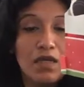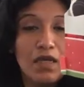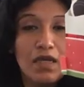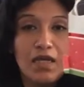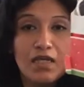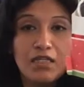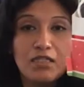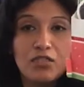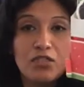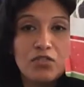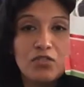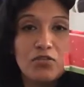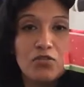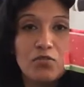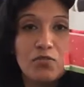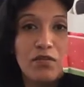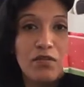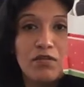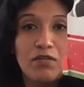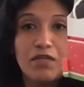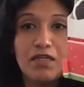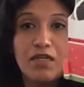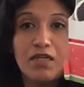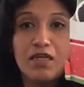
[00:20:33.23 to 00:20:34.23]
Hey, Two
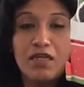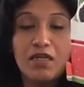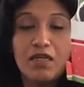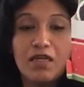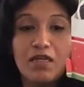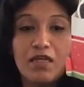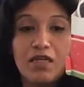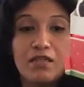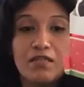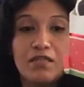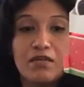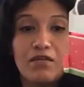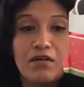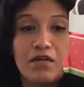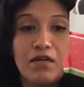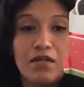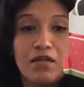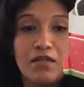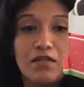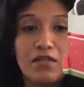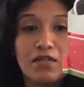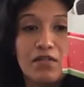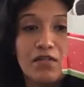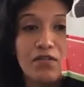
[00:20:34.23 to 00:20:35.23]
Real Geeks, how
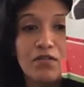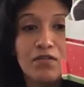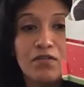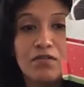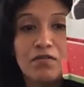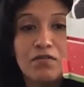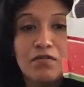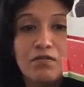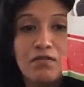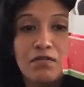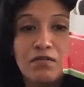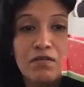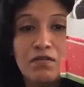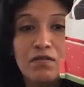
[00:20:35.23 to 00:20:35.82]
are you?